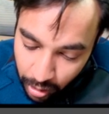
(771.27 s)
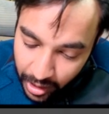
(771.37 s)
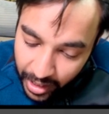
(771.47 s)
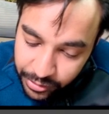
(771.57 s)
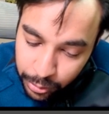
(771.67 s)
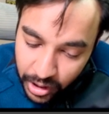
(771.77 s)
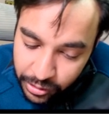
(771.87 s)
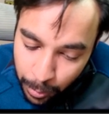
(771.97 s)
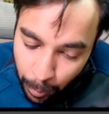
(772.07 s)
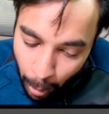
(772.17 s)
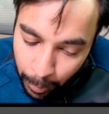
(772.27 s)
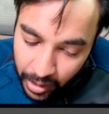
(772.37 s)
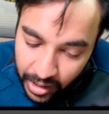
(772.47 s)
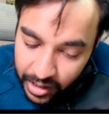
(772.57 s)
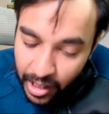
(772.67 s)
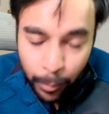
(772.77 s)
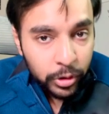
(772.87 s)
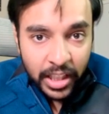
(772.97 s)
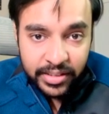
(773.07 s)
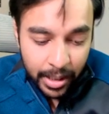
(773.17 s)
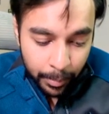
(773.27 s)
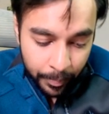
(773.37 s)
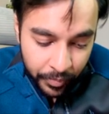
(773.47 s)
as soon as you pop, they both are same.